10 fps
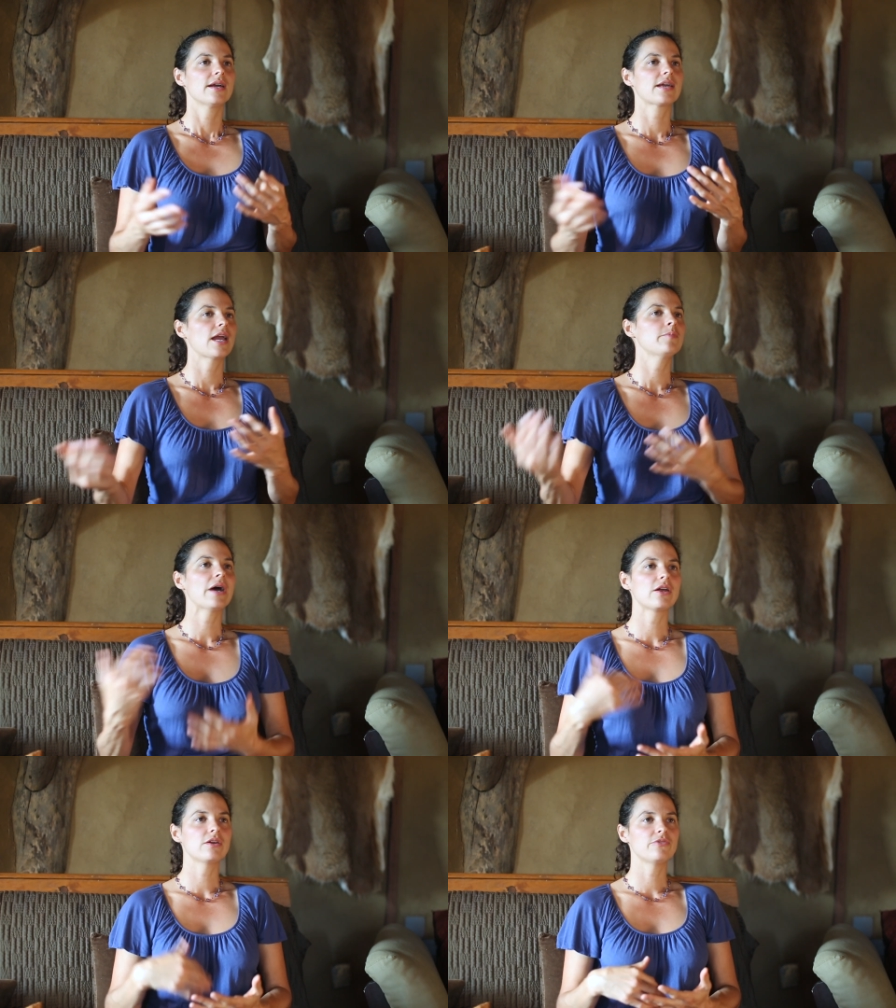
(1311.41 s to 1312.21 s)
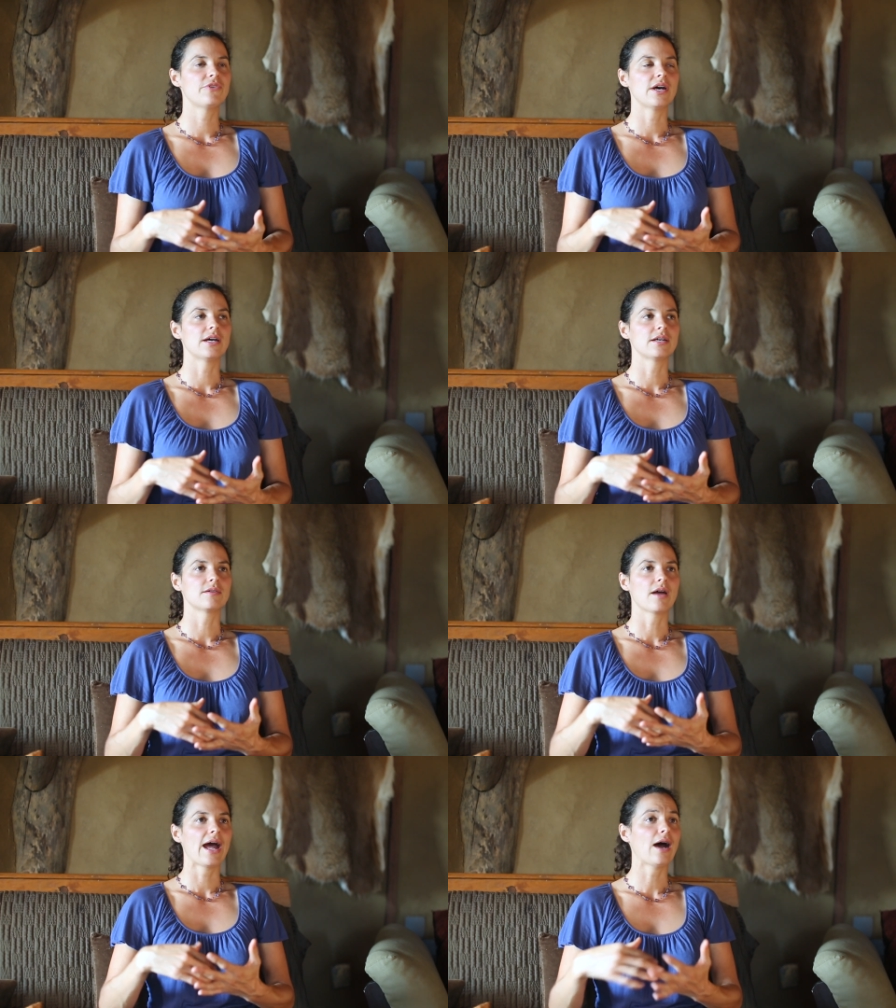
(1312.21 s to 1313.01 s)
came out of a
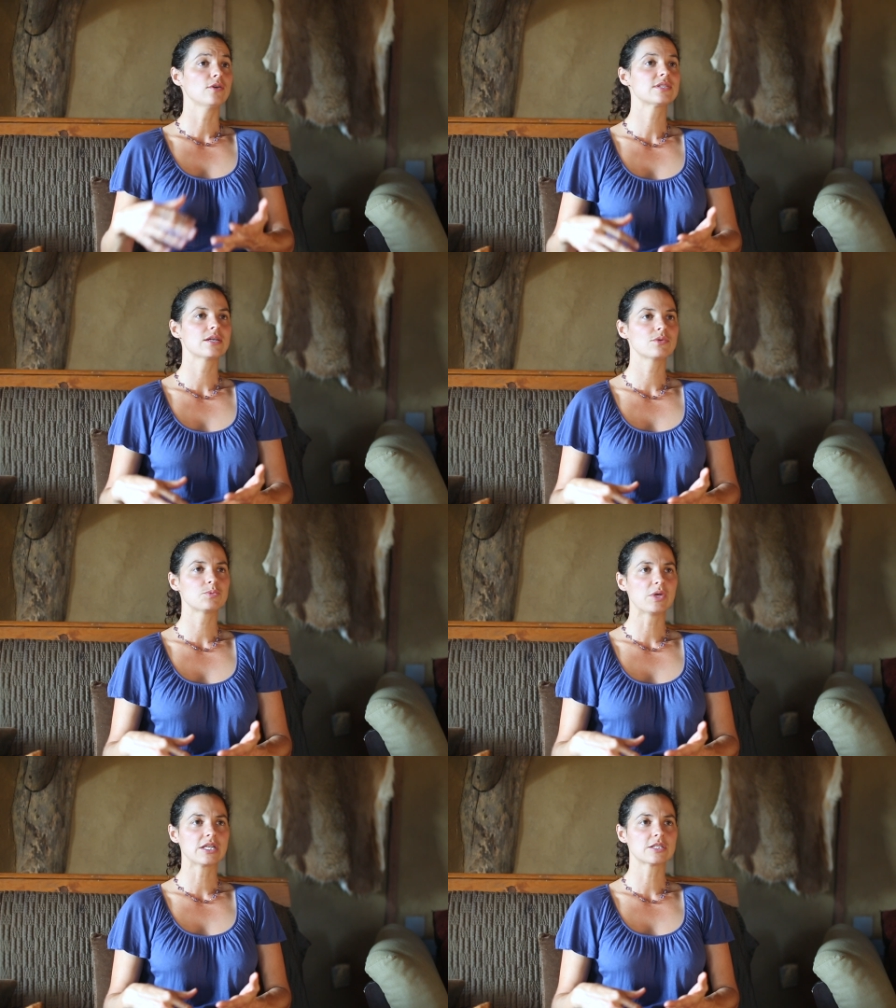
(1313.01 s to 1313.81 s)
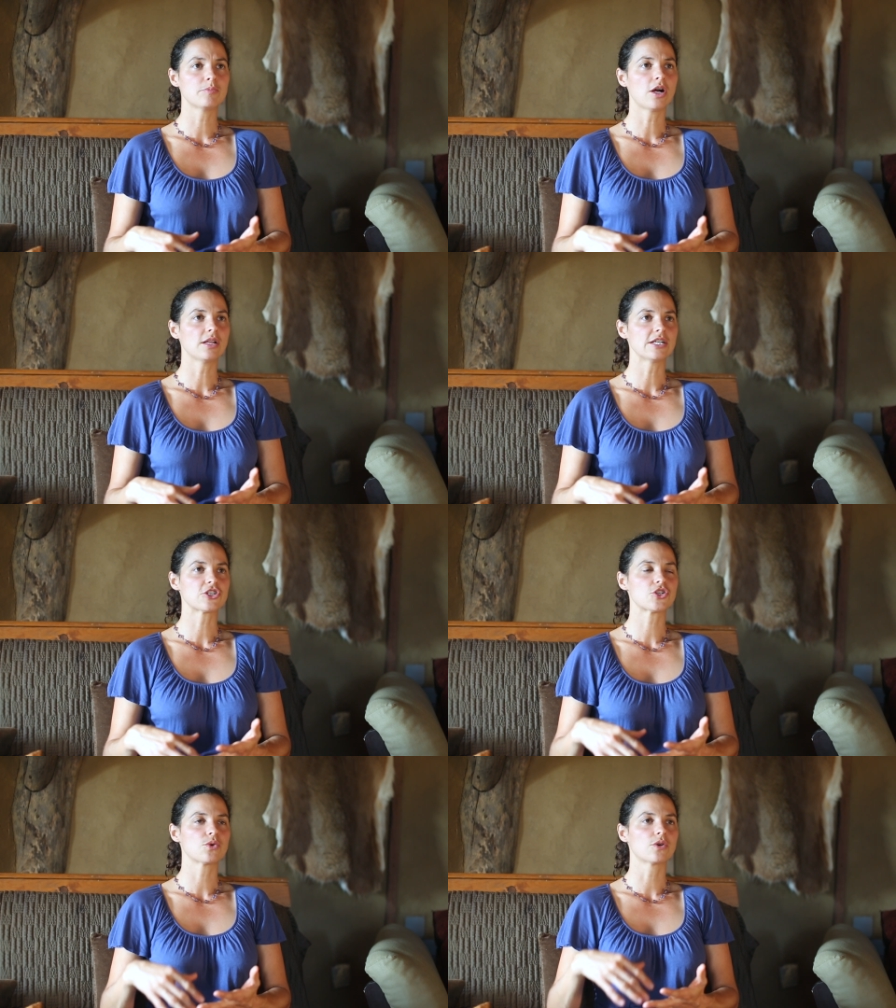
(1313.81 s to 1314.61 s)
house that was being
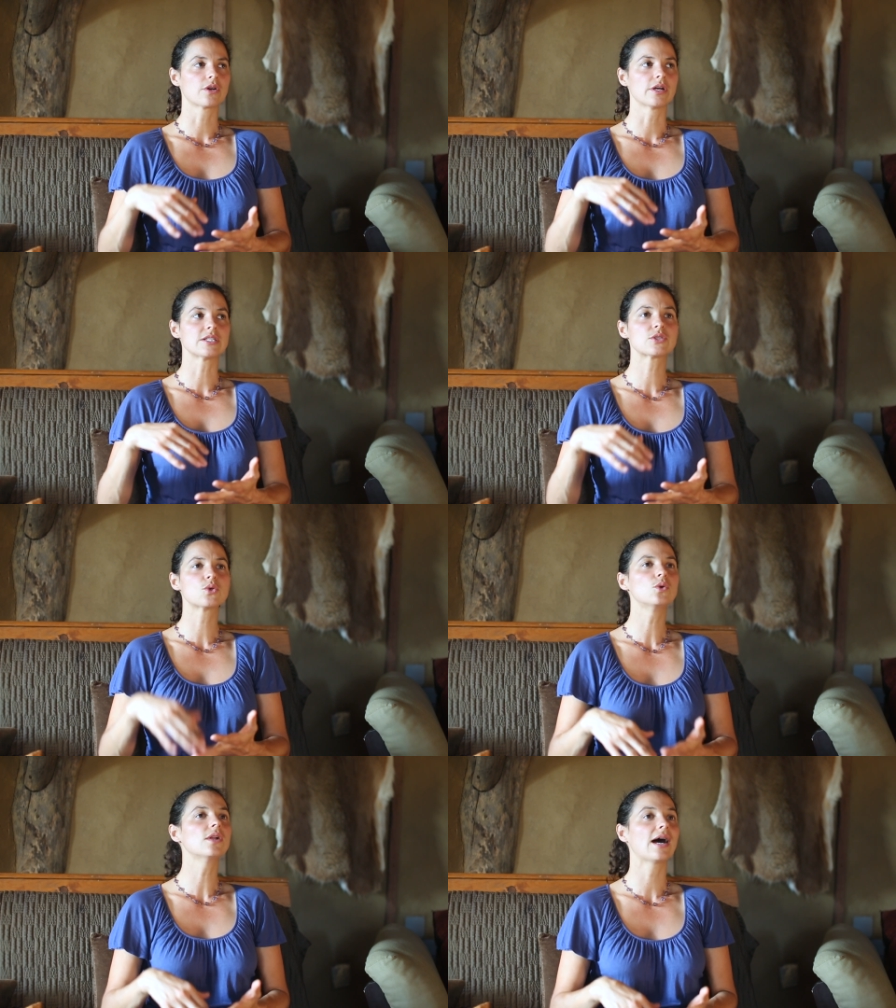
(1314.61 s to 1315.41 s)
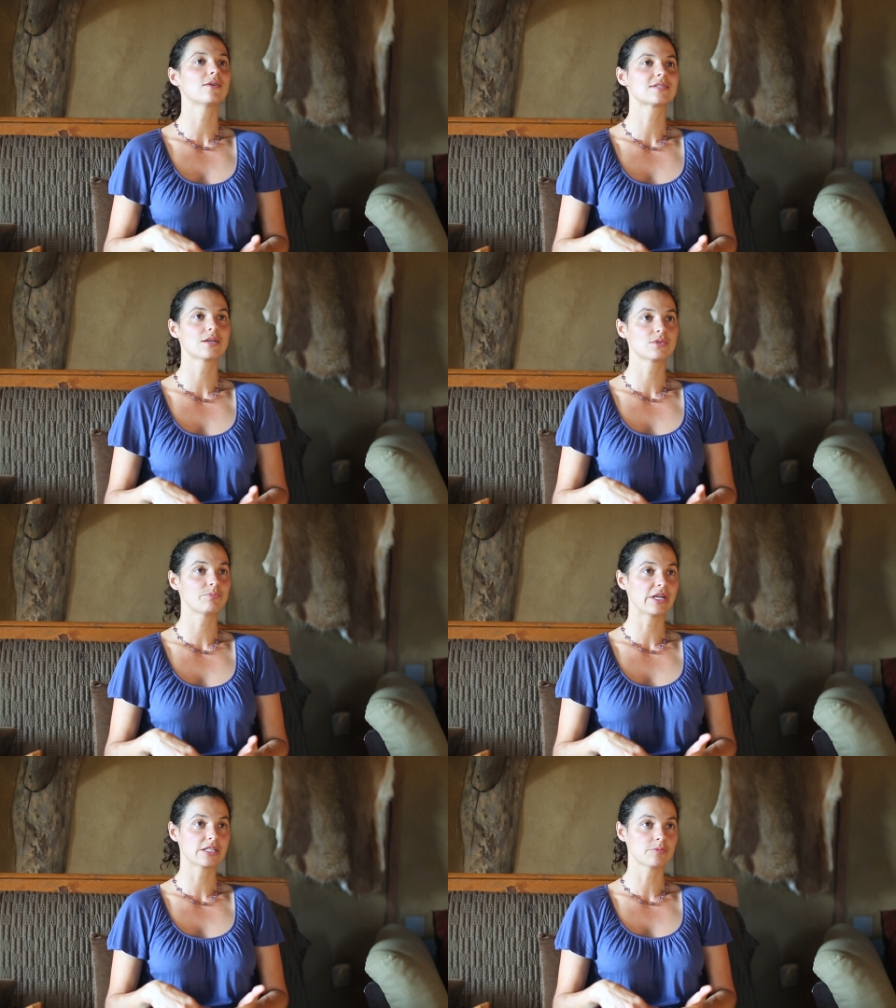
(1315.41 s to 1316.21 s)
demolished or a schoolhouse that was
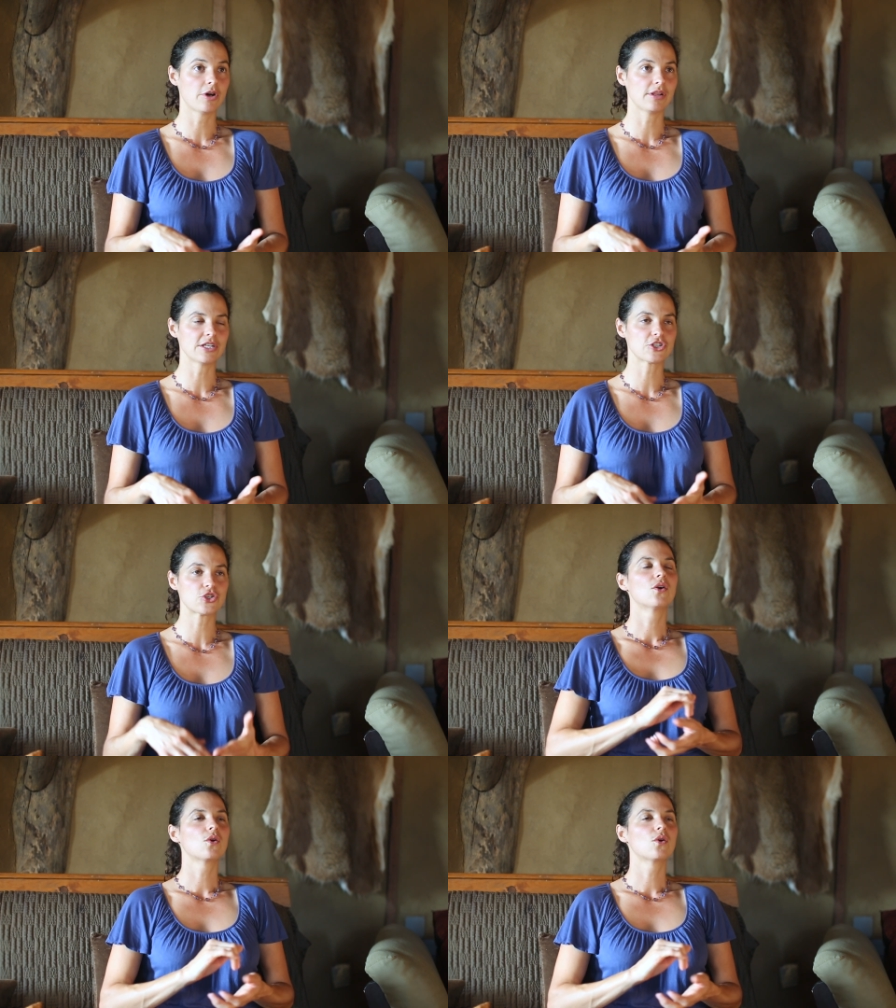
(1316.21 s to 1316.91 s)
being demolished